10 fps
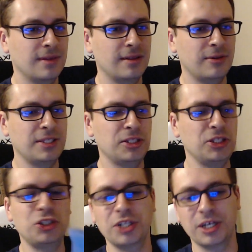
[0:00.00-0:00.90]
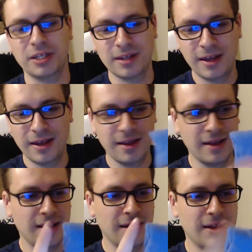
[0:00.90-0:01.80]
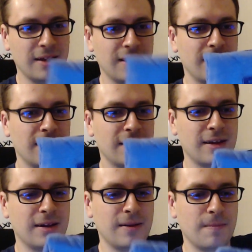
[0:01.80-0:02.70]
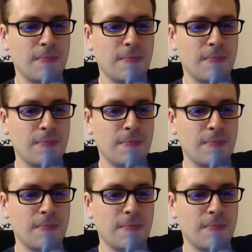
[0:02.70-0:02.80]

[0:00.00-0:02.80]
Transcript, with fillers: There's a t-shirt! Oh, t-shirt time!